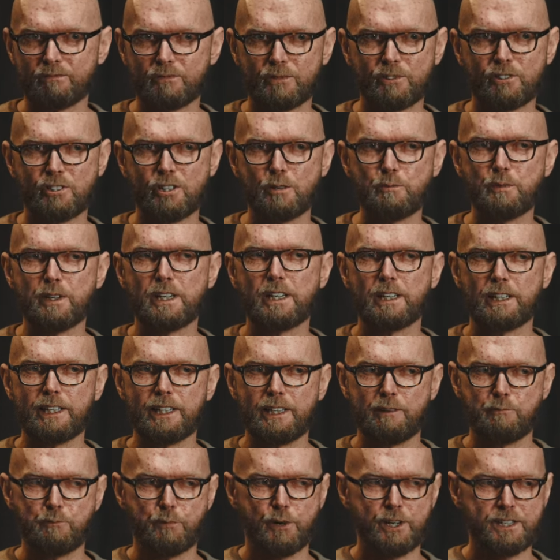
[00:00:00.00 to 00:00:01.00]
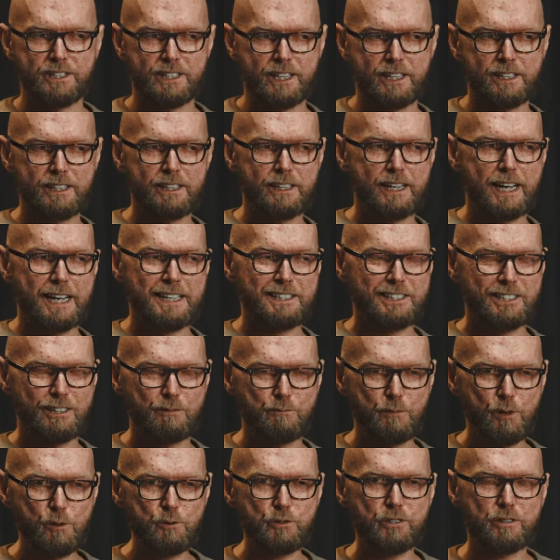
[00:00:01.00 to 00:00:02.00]
typically presented as the
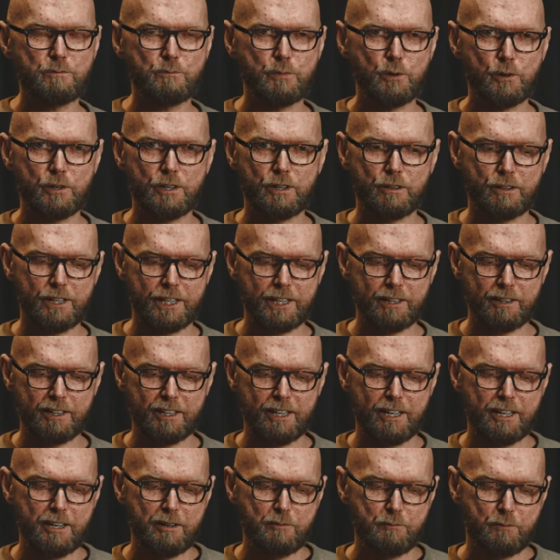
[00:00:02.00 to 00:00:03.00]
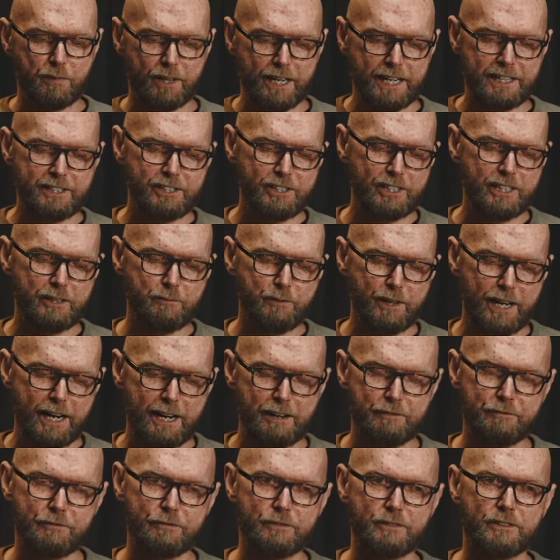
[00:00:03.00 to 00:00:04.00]
most important thing. But actually we
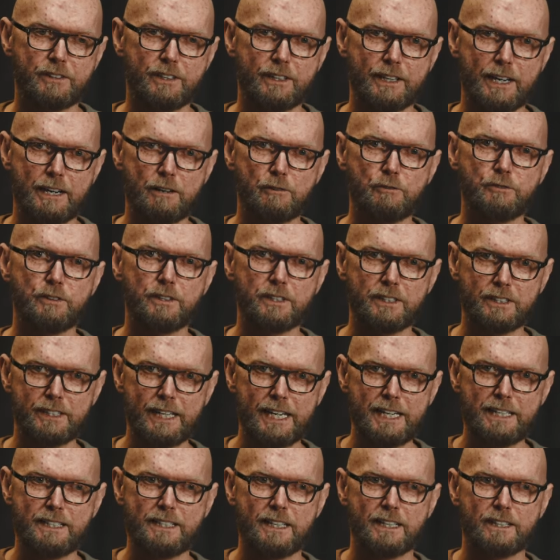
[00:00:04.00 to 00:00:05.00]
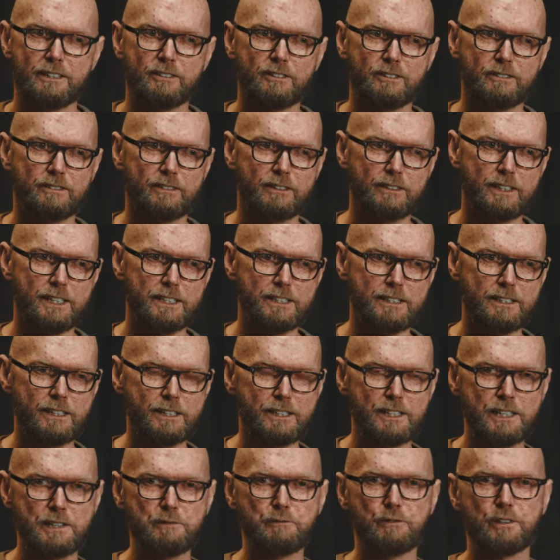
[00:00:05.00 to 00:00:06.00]
have now the data. That's the
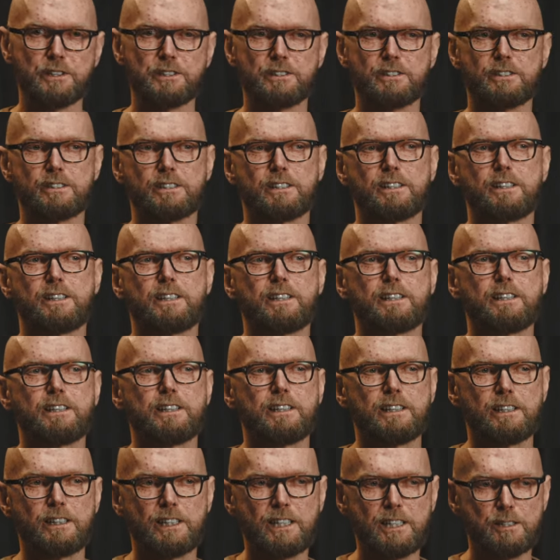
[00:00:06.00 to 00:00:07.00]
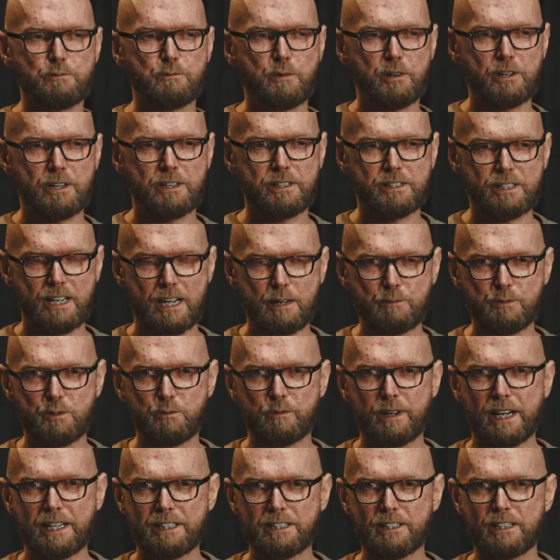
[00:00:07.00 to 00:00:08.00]
difference. In these modern times,
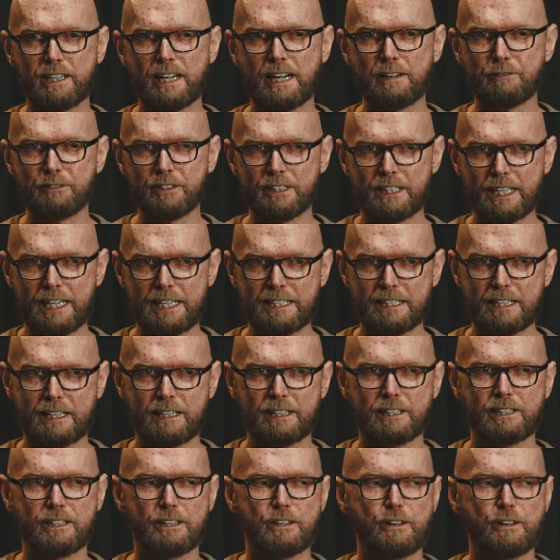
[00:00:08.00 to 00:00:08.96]
we actually have data